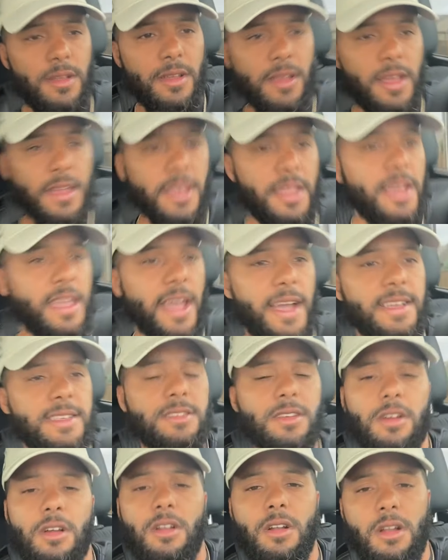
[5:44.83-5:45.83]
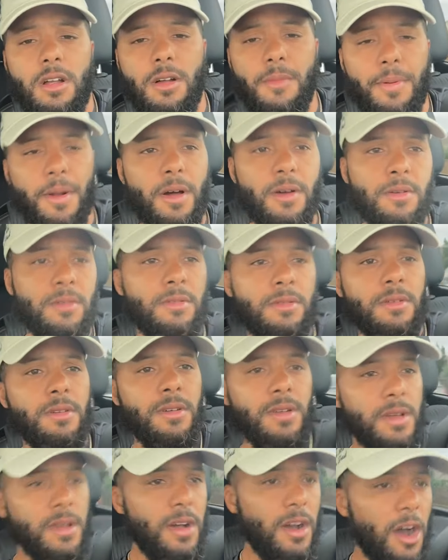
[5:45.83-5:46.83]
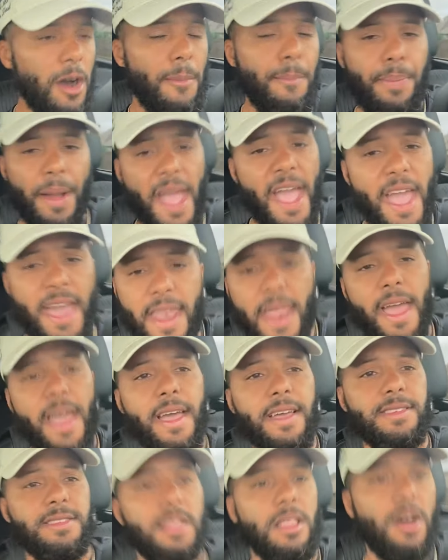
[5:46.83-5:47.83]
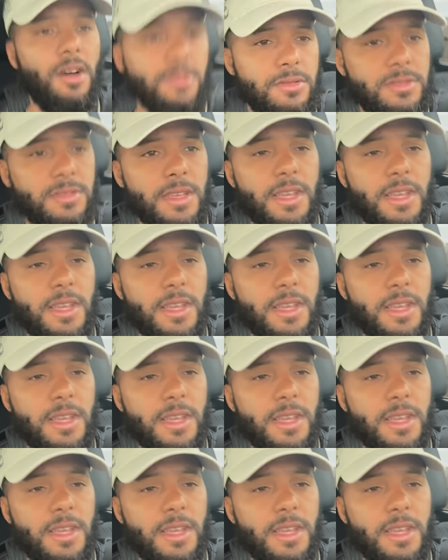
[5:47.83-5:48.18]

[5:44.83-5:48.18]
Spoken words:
in the case of Errol, bro, a badass loss.